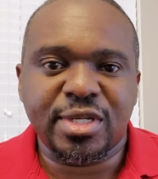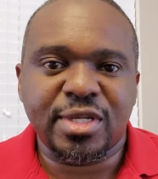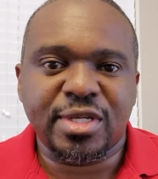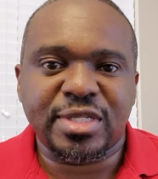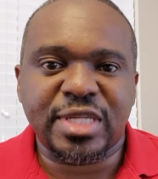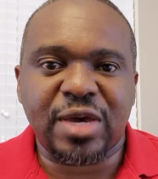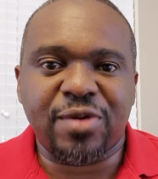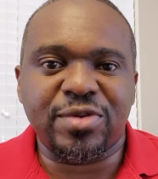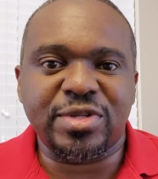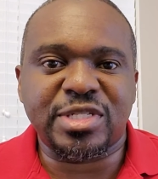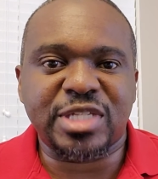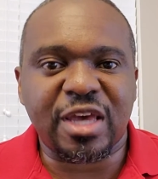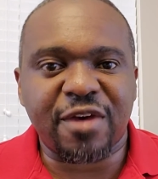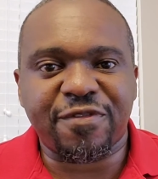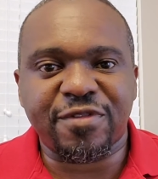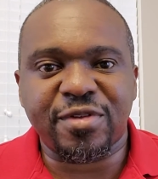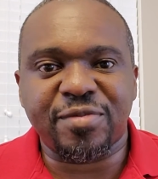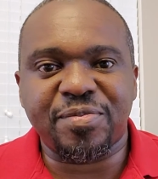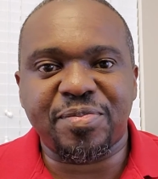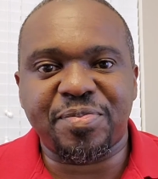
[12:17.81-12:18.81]
That would
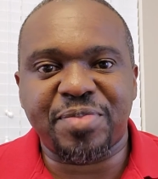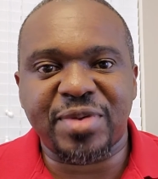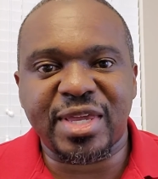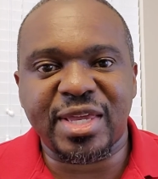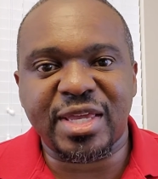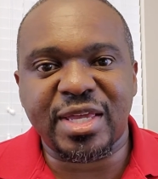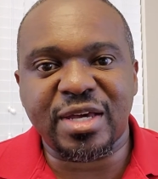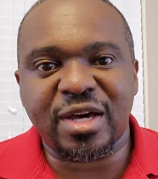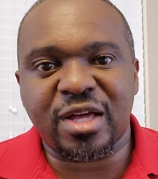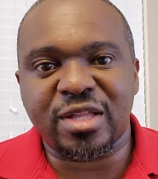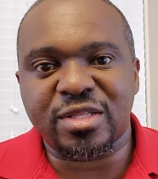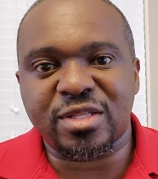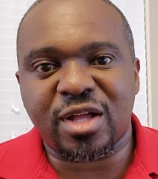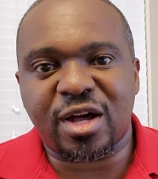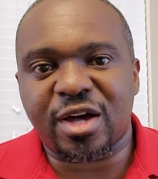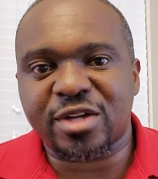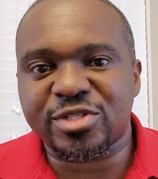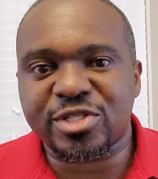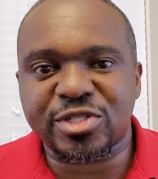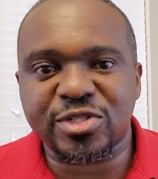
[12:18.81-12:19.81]
definitely be a
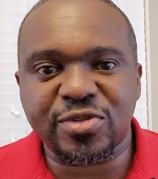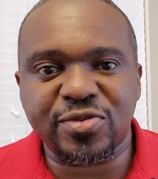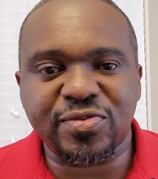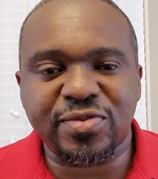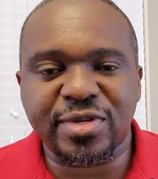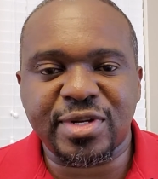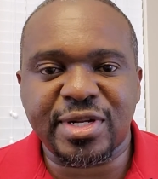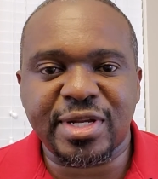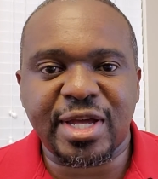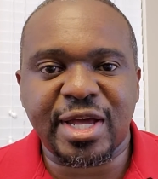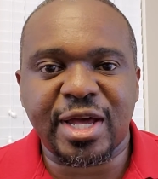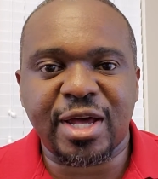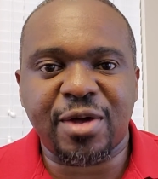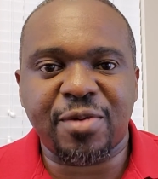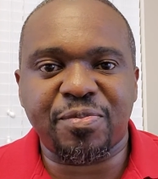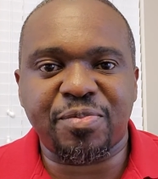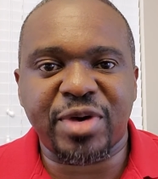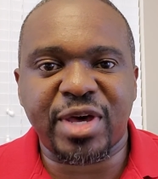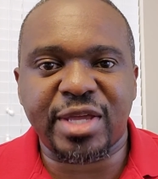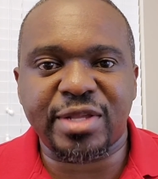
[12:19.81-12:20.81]
lawsuit.
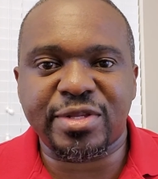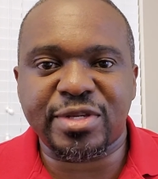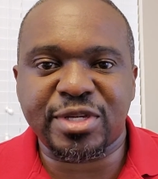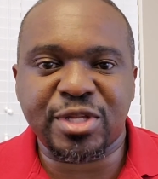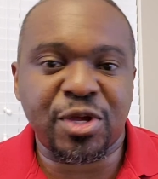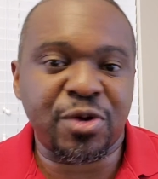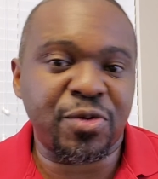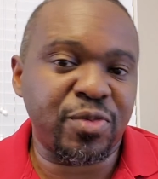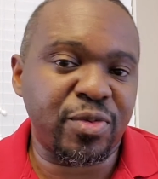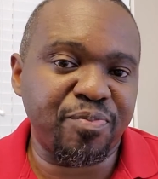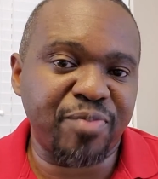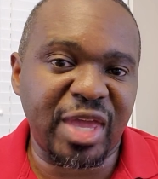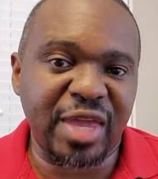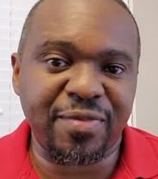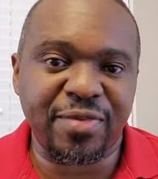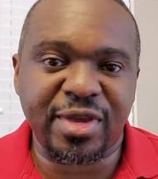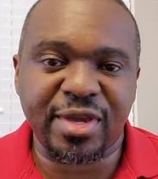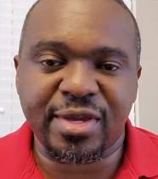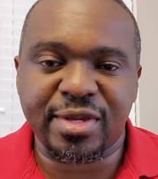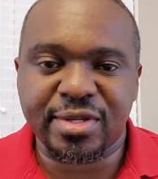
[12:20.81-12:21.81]
But, you know,
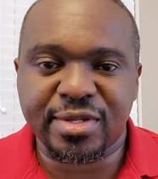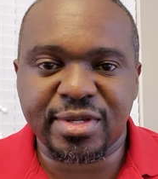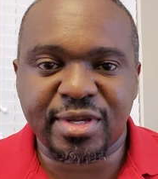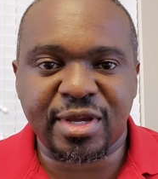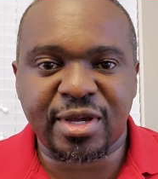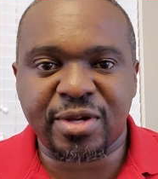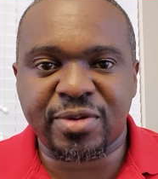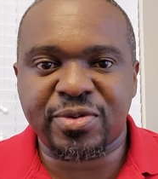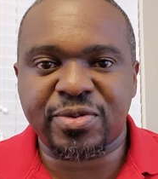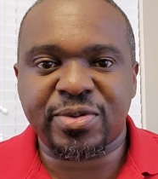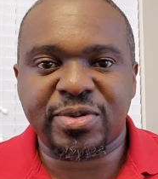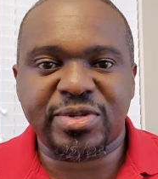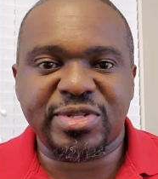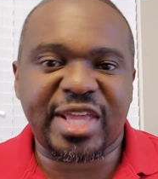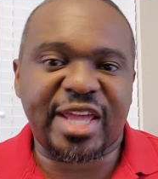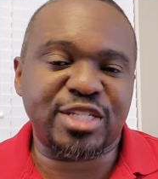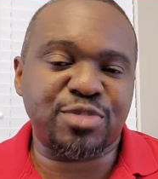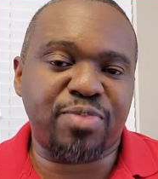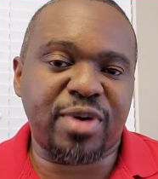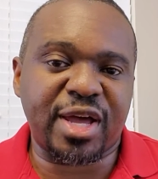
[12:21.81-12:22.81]
maybe, you know,
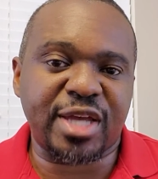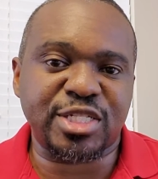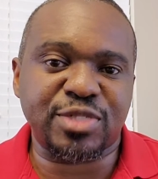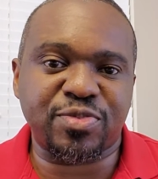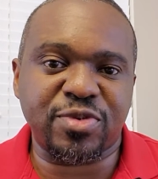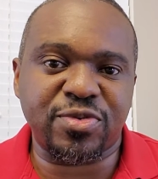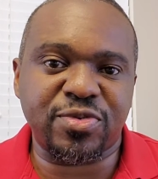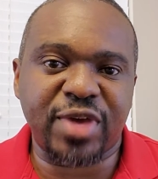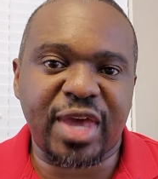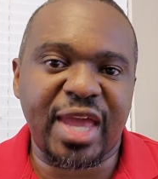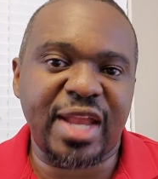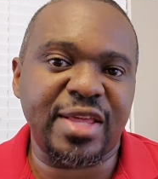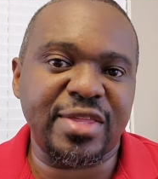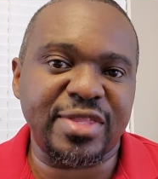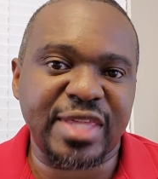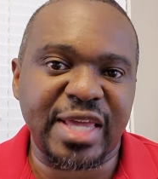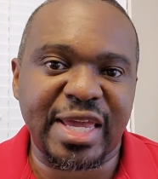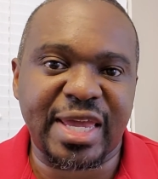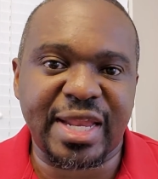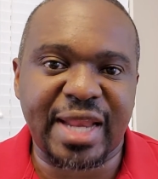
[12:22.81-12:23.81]
that's possible.
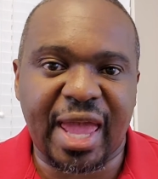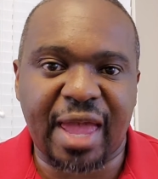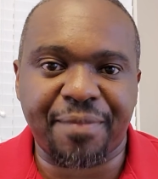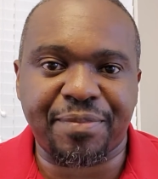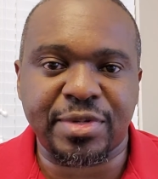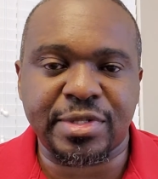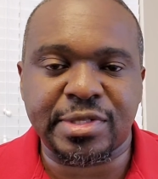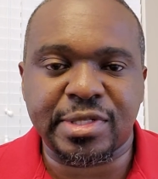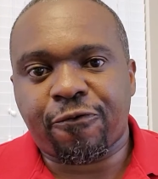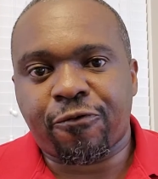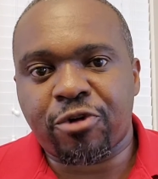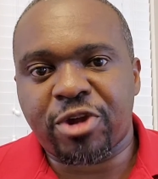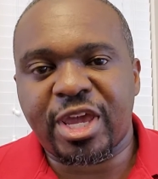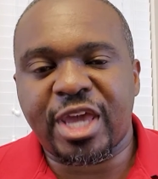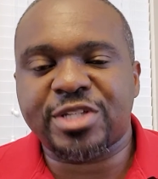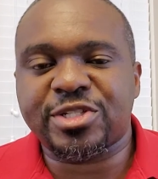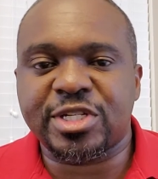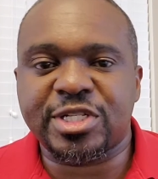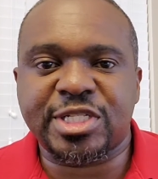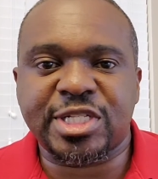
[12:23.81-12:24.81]
Anything can happen. Free
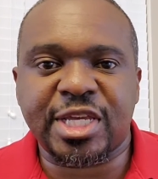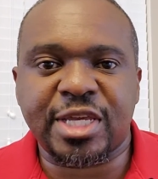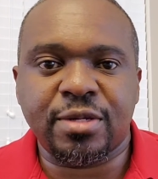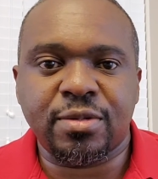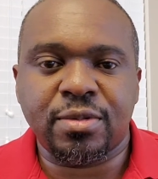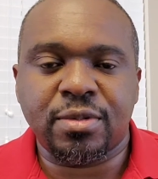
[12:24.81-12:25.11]
agency.